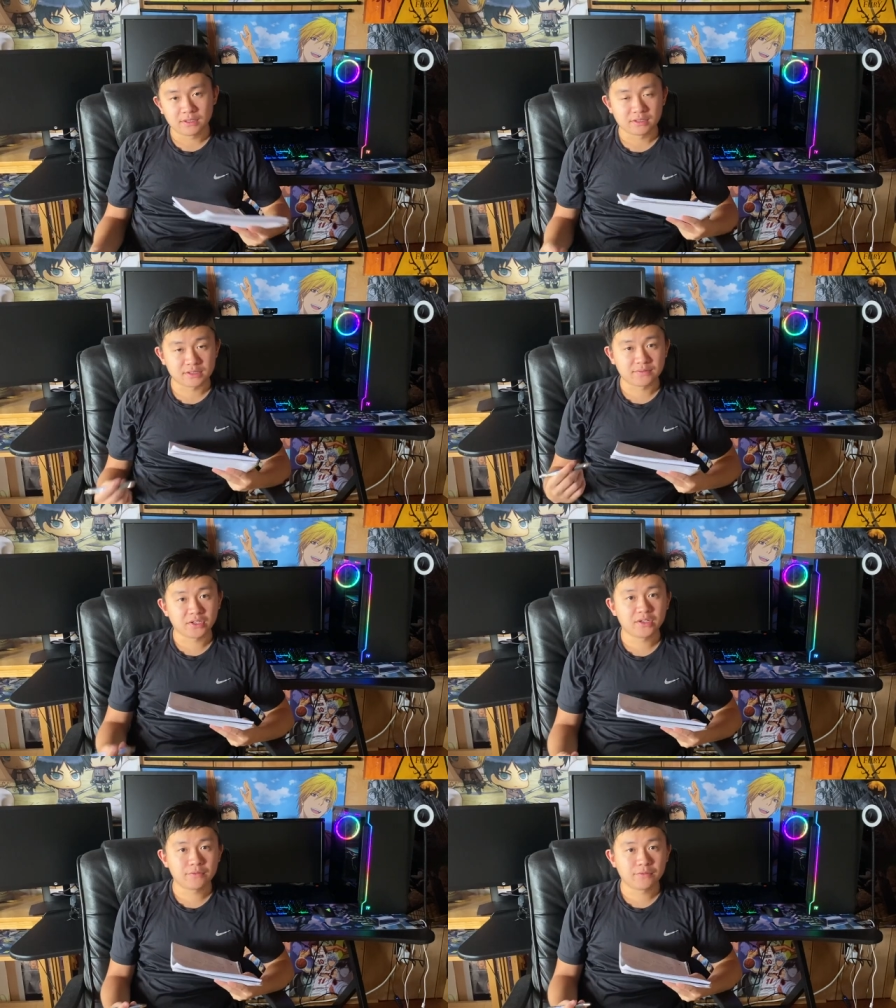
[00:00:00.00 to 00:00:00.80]
That's very
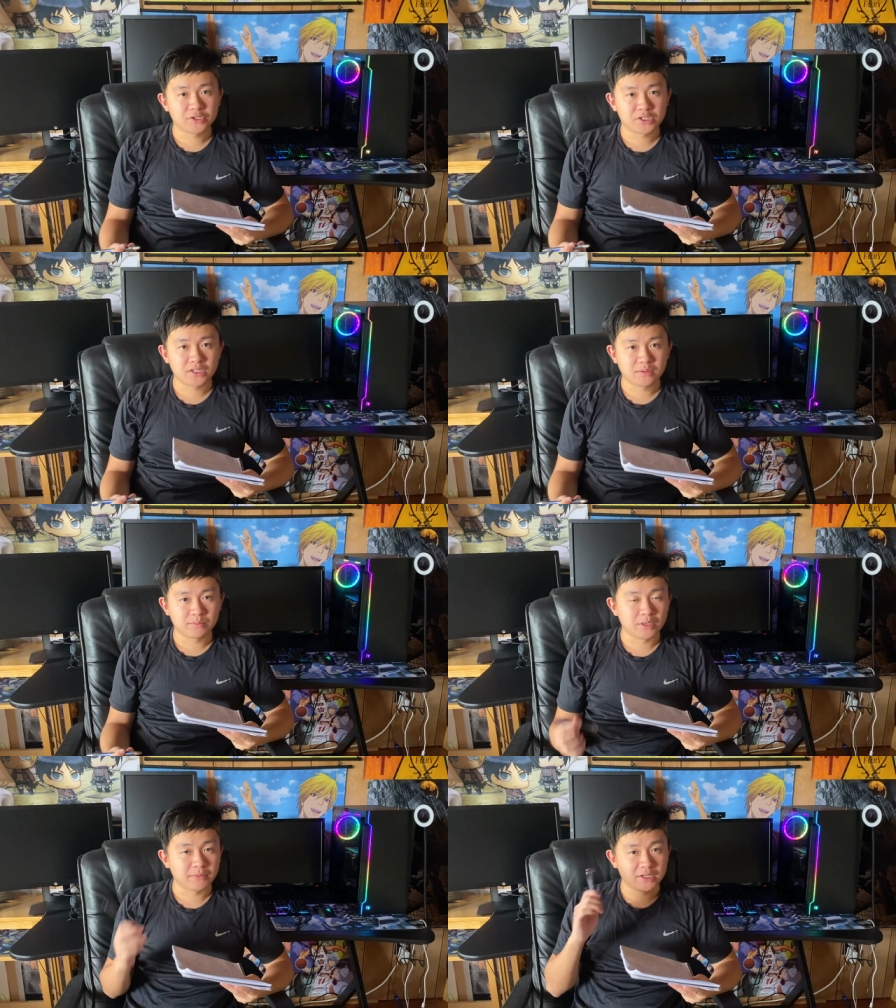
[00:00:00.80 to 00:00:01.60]
unfortunate, but
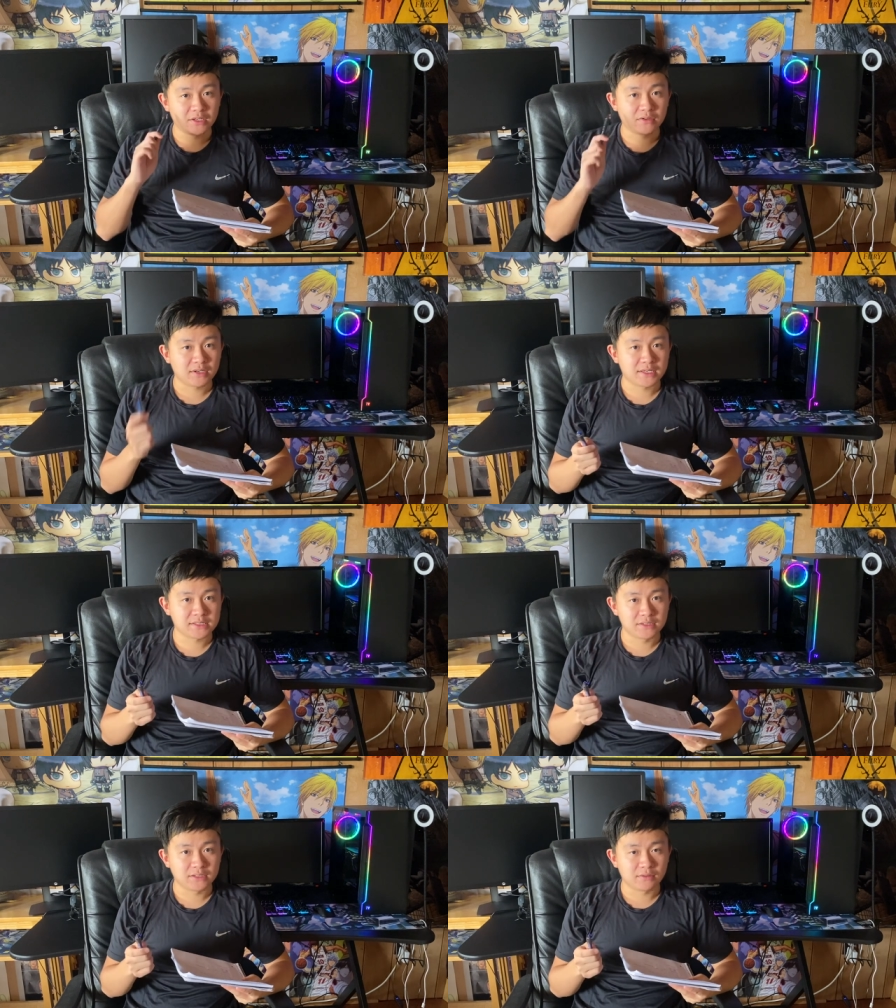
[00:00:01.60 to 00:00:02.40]
I'm letting you guys
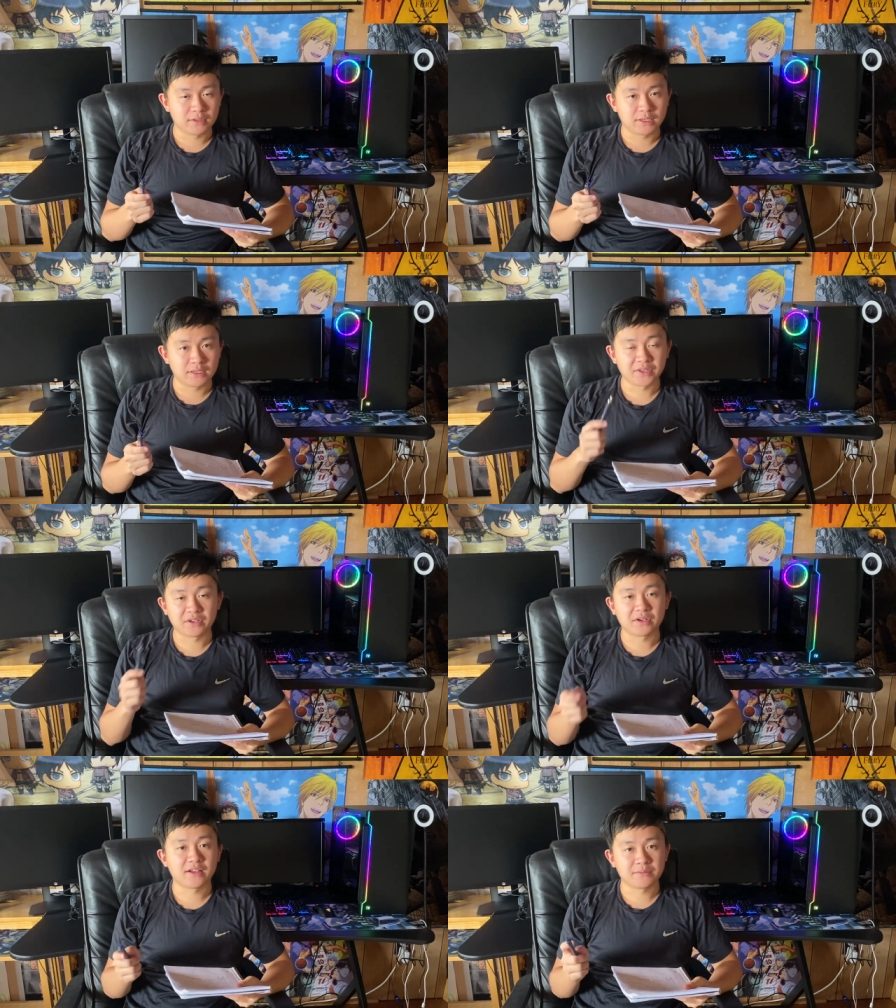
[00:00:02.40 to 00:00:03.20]
know that
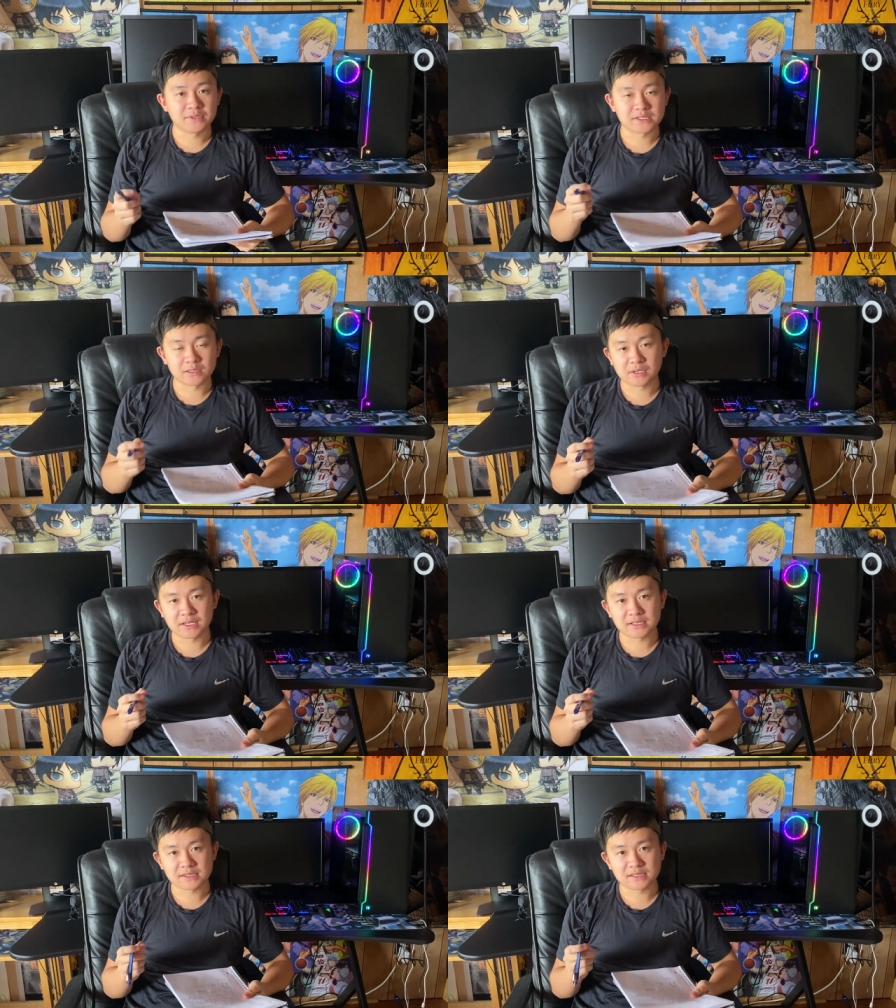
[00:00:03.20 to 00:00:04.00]
there have been some
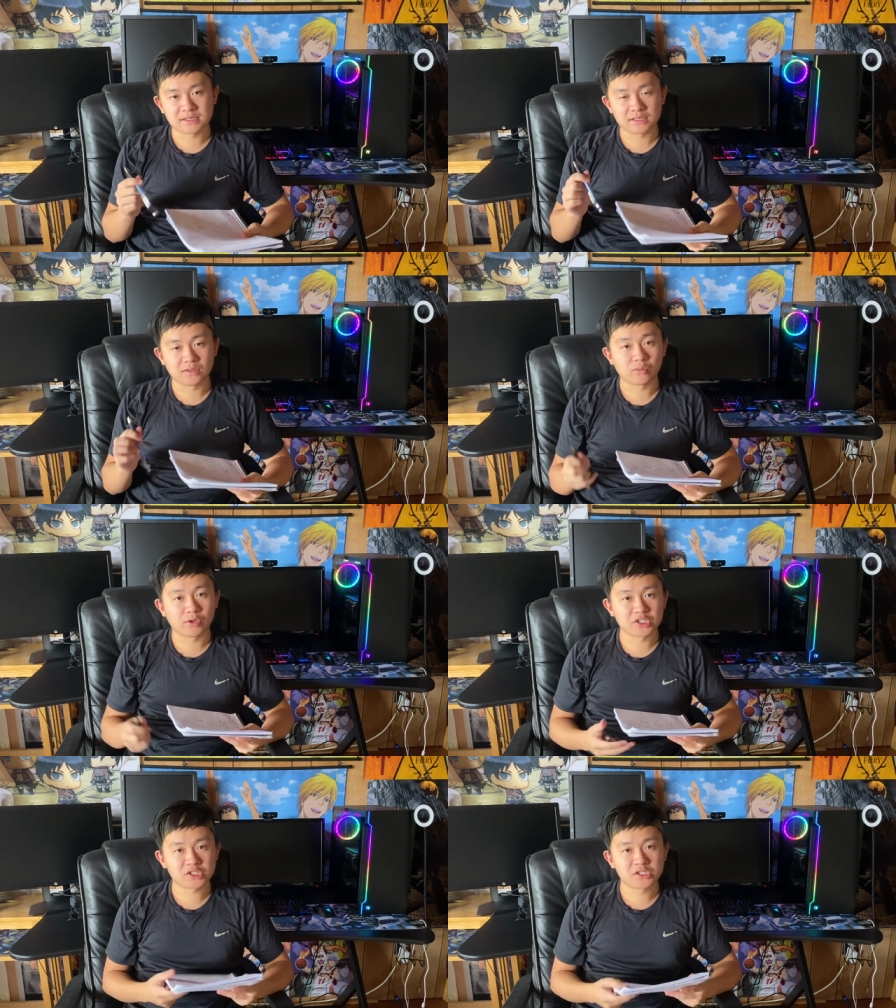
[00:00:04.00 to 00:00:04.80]
cases in
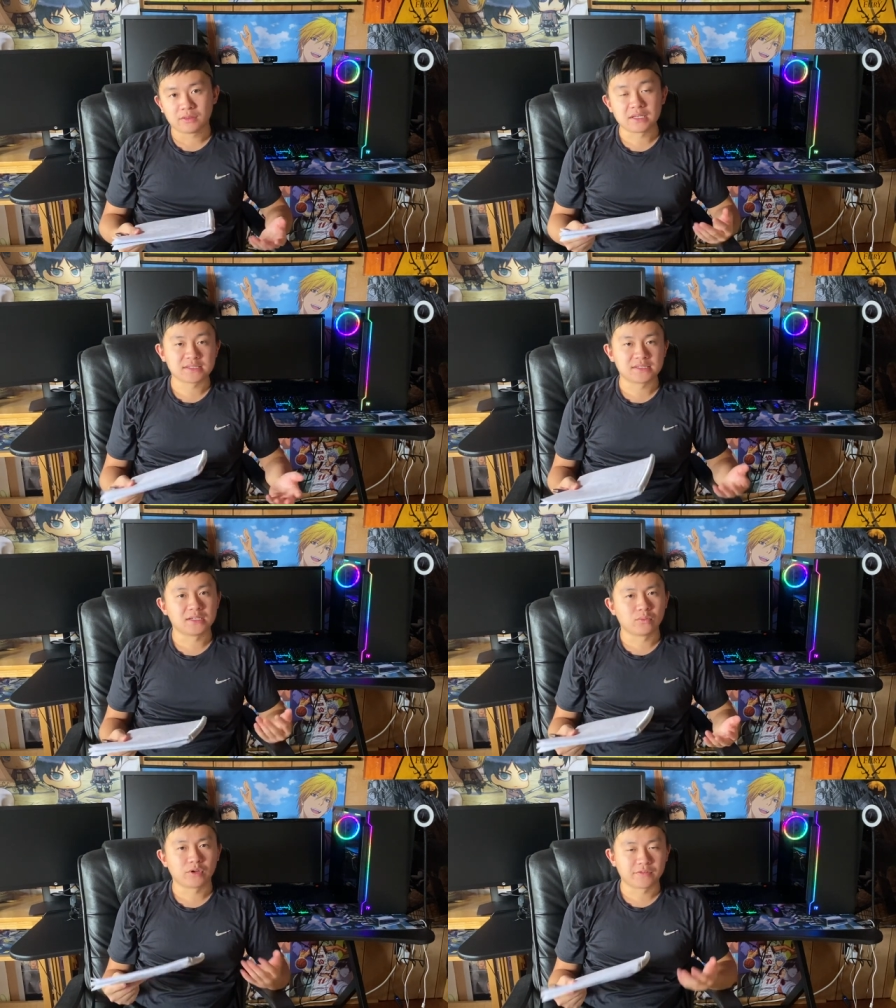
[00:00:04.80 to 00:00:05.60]
which things
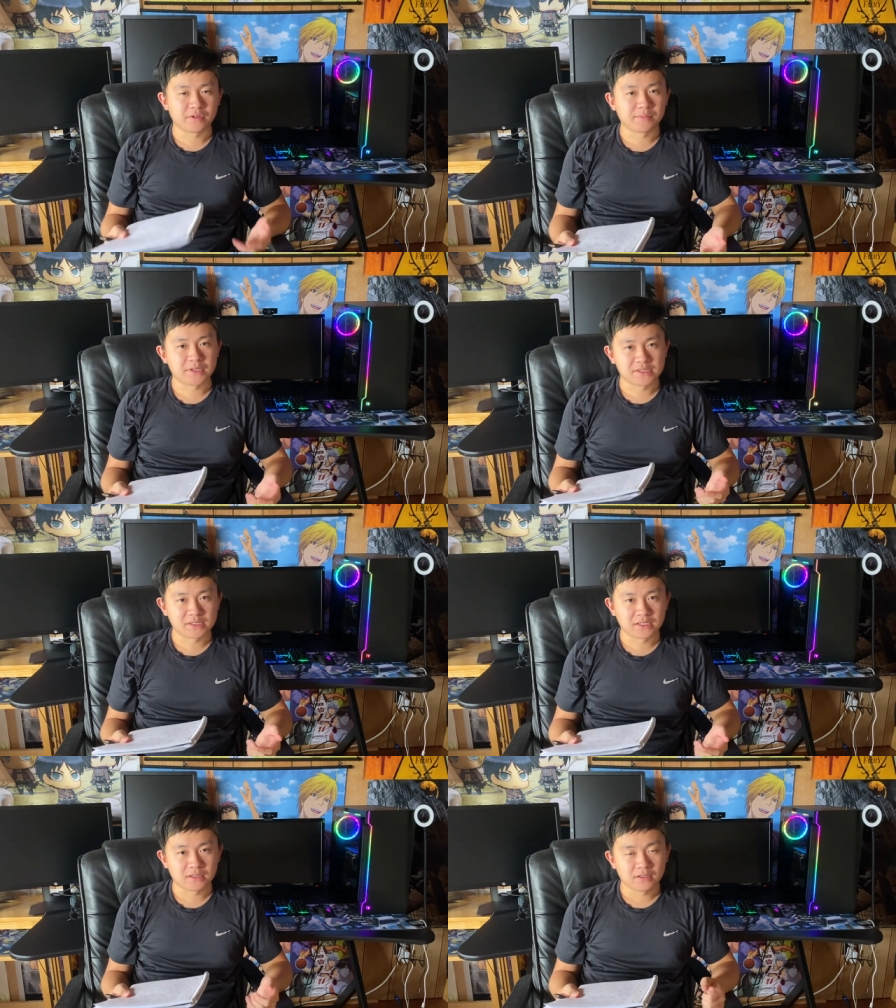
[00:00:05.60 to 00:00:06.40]
didn't work for the PC.